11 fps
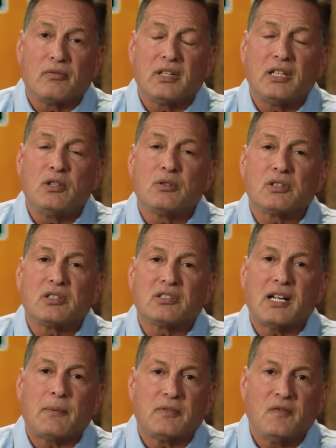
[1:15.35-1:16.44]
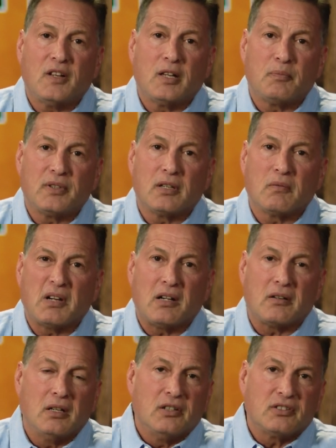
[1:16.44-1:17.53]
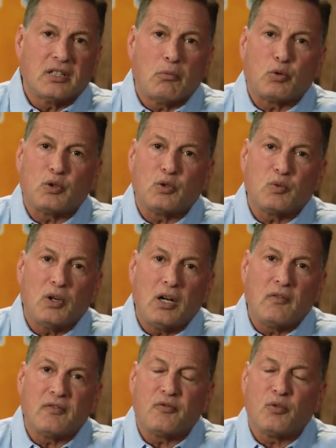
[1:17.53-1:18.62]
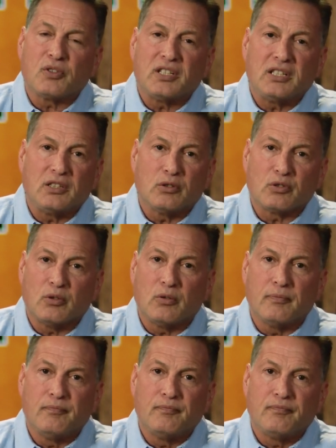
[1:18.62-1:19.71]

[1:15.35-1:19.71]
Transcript: They usually stop developing around somewhere between 12 and 14 years old.